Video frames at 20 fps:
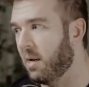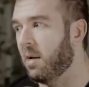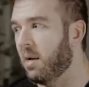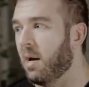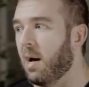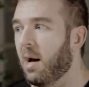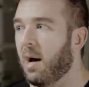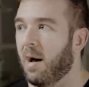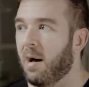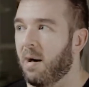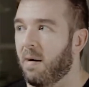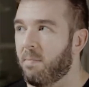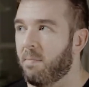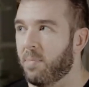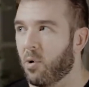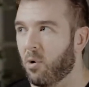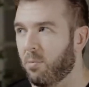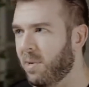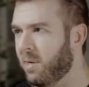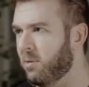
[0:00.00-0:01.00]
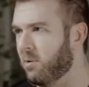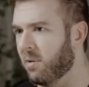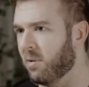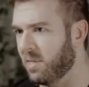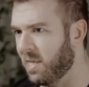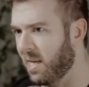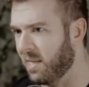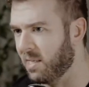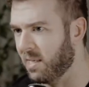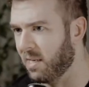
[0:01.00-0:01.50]
um, bone mineral
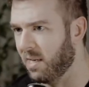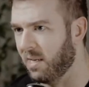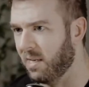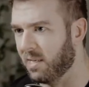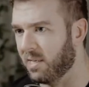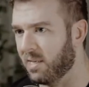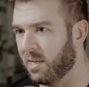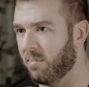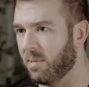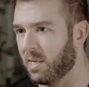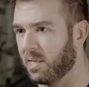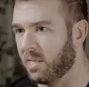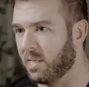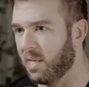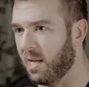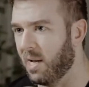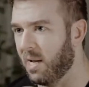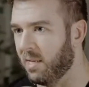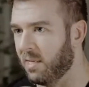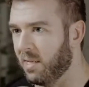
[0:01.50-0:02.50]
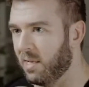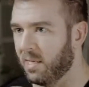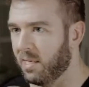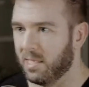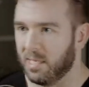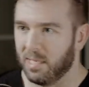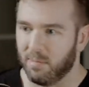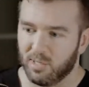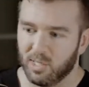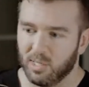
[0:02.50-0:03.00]
density to some extent and it
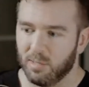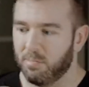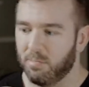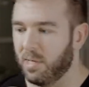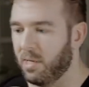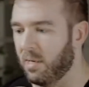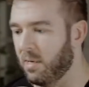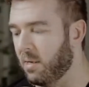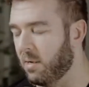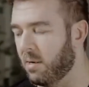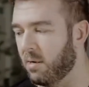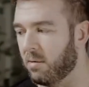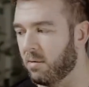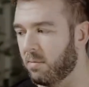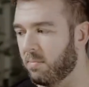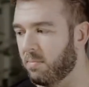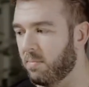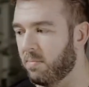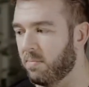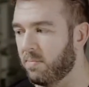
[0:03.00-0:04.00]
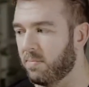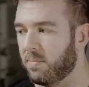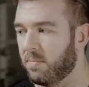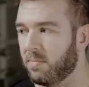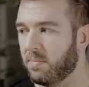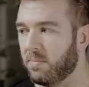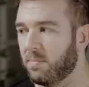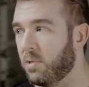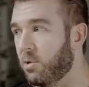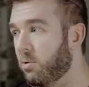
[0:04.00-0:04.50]
seems to be you know
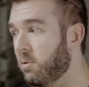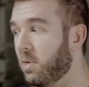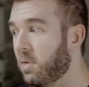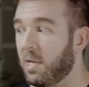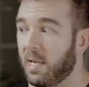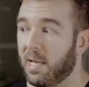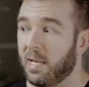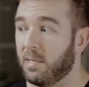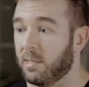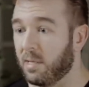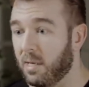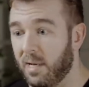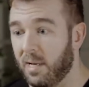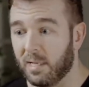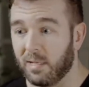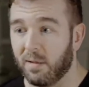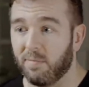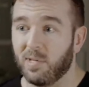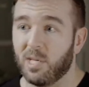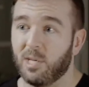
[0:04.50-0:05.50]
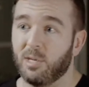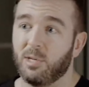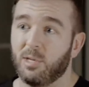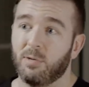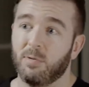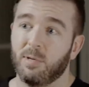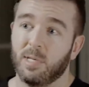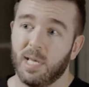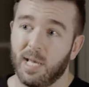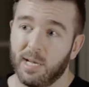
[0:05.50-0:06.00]
you could enhance connective tissue
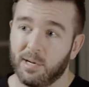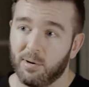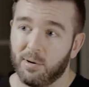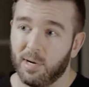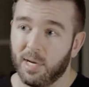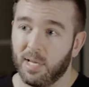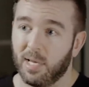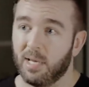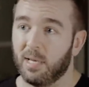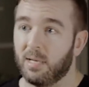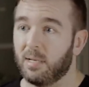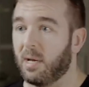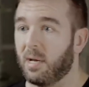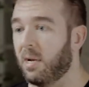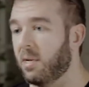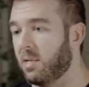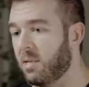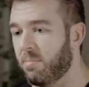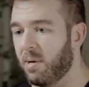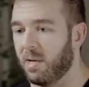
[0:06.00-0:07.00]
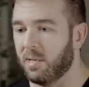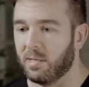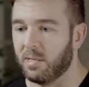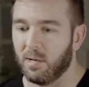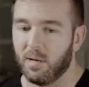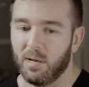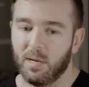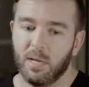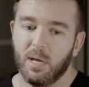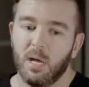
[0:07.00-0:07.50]
integrity it kind of depends
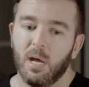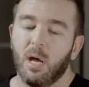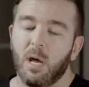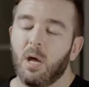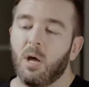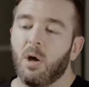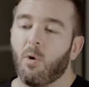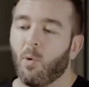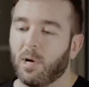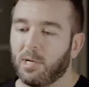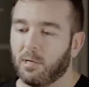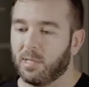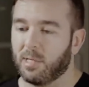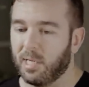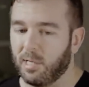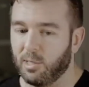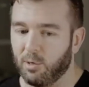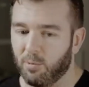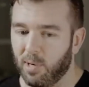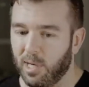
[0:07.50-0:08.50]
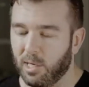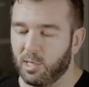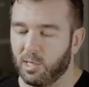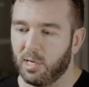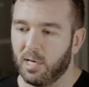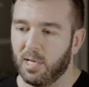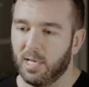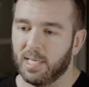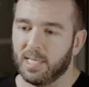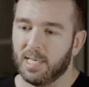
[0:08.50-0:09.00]
on what your situation
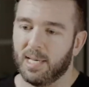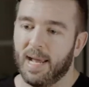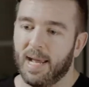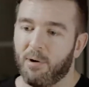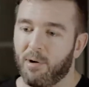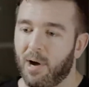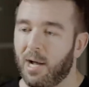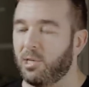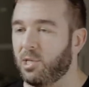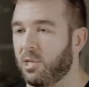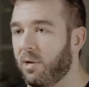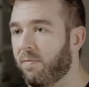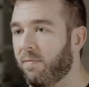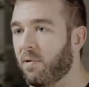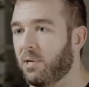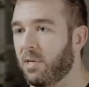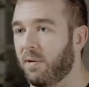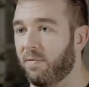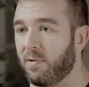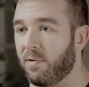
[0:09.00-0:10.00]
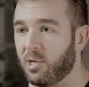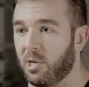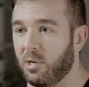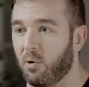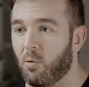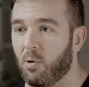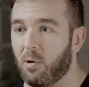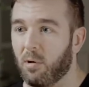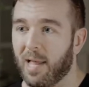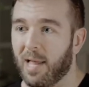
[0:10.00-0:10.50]
is and how IGF 1 deficient
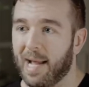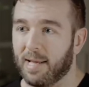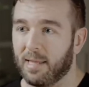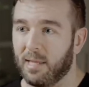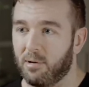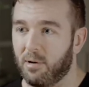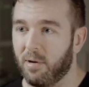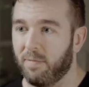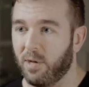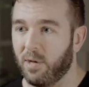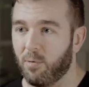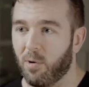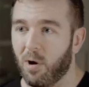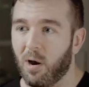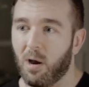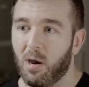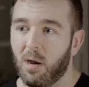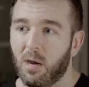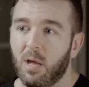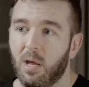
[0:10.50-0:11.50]
or lack thereof you are.